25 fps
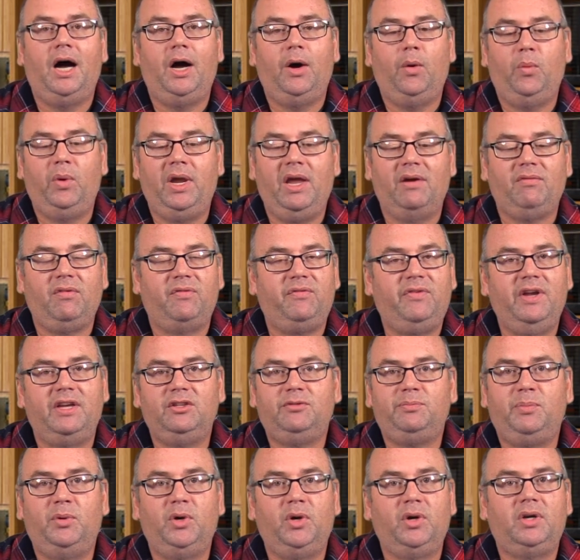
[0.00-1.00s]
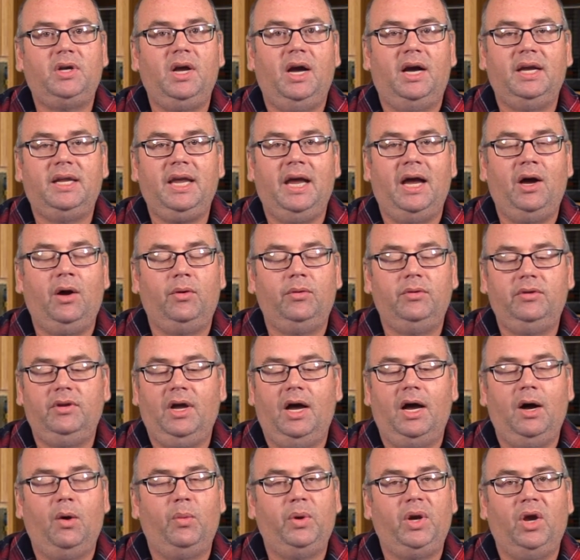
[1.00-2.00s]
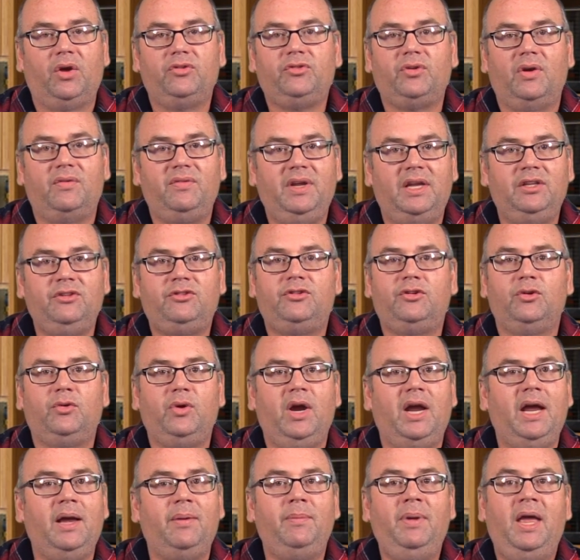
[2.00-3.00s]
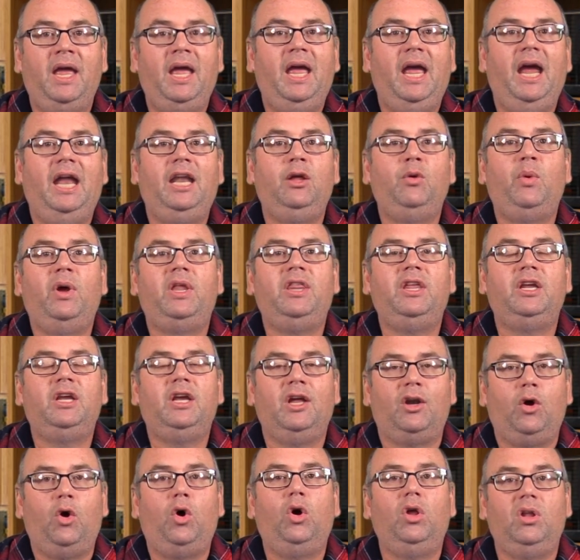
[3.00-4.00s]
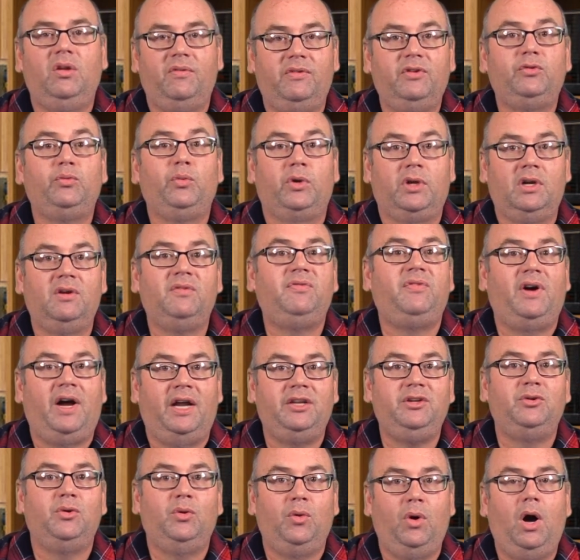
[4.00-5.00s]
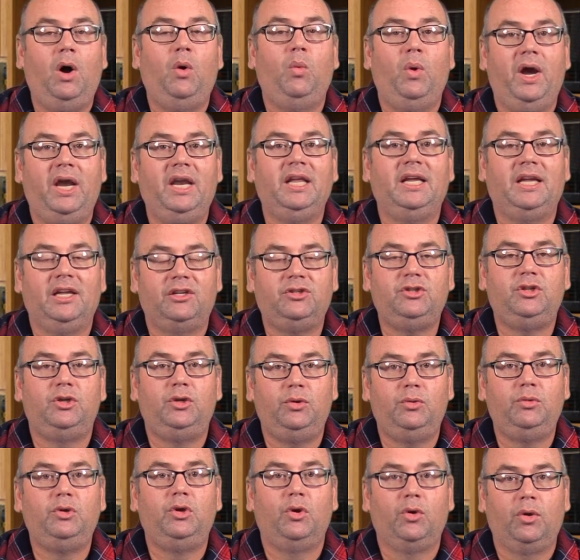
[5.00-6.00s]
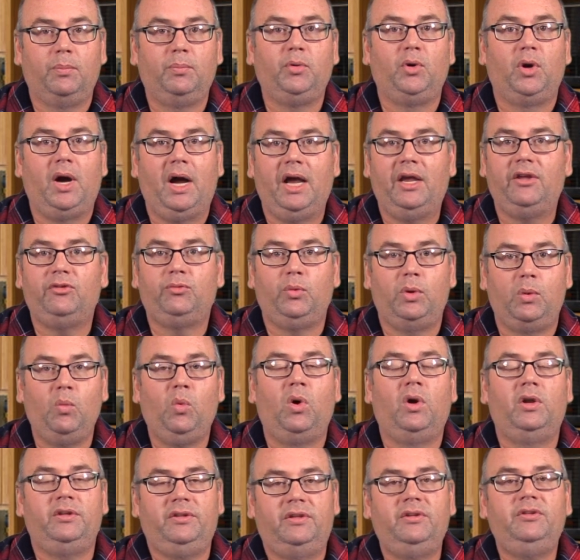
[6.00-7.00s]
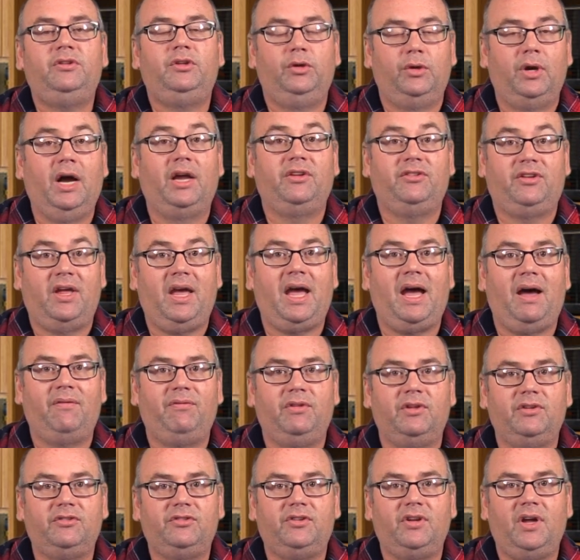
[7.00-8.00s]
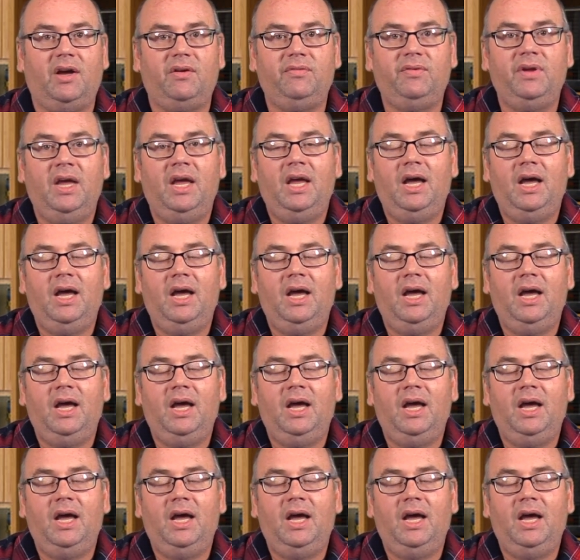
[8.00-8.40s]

We have a Facebook account. We also have Instagram. Any way that you get a hold of us, we're going to find you a way to get you your prize. We want you guys to have this stuff.